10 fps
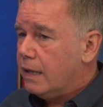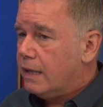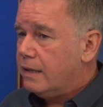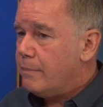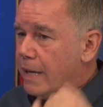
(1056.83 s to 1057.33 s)

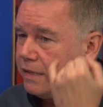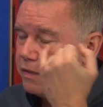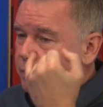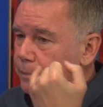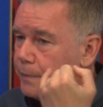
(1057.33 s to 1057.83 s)
Uh, they made
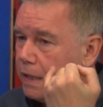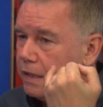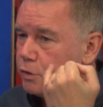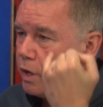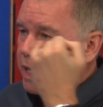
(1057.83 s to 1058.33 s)
some
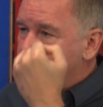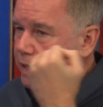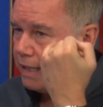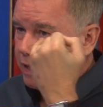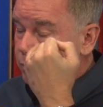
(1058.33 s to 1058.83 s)
uh, Sean
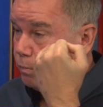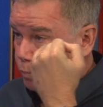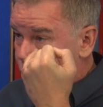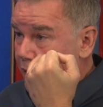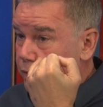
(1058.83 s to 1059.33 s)
Hannity had
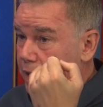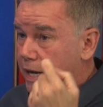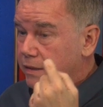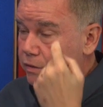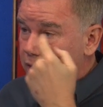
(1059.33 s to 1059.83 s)
brown
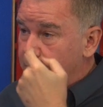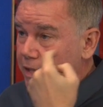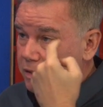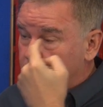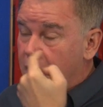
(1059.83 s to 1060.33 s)
eyes, so they
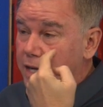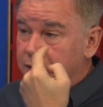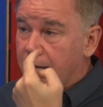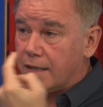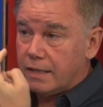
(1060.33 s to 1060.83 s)
made some
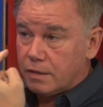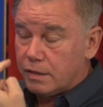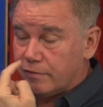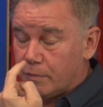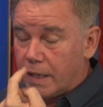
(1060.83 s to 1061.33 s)
contact
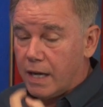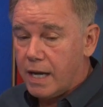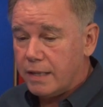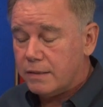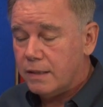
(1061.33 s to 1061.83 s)
lenses for my
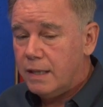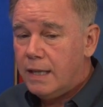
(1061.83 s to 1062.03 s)
eyes,